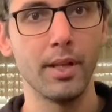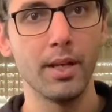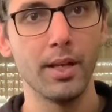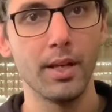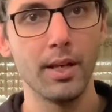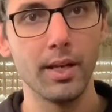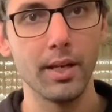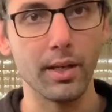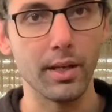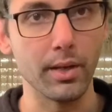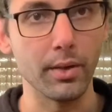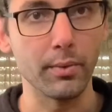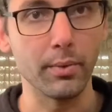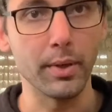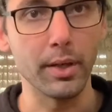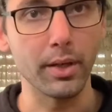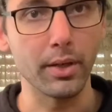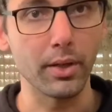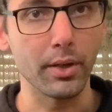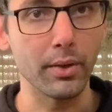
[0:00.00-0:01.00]
that we are
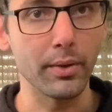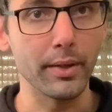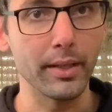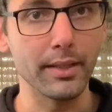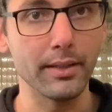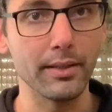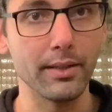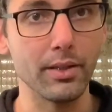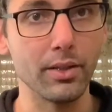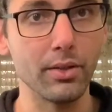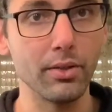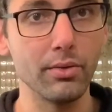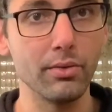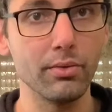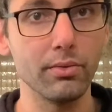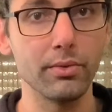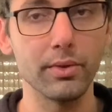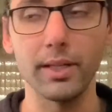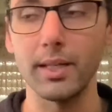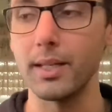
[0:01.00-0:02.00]
going to do
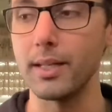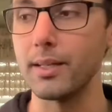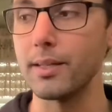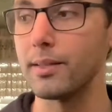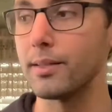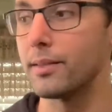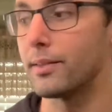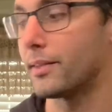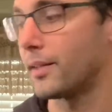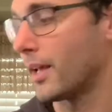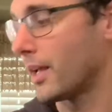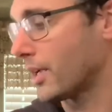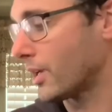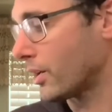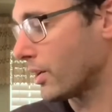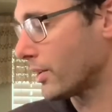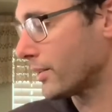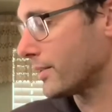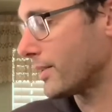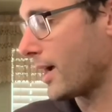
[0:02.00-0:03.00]
is take our
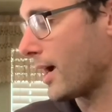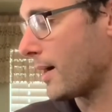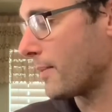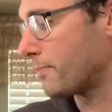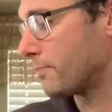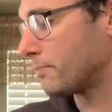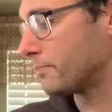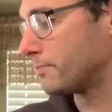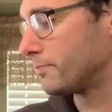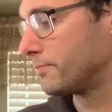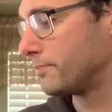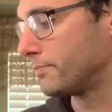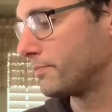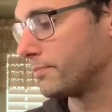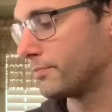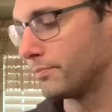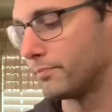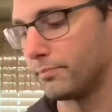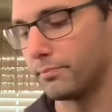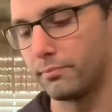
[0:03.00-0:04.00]
top,
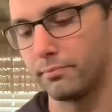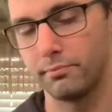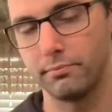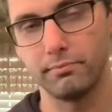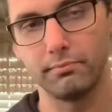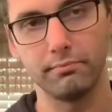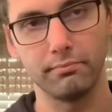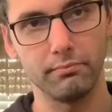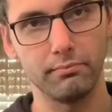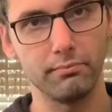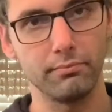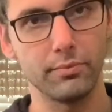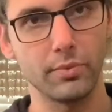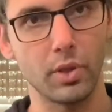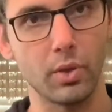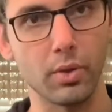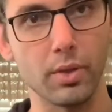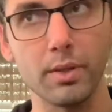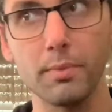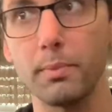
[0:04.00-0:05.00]
of course,
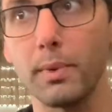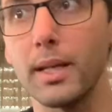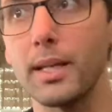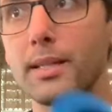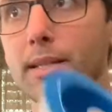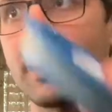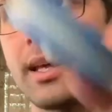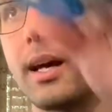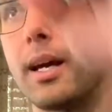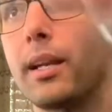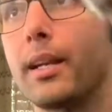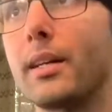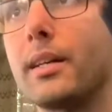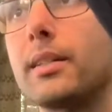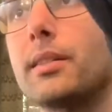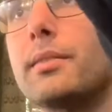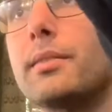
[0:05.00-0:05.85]
place that on.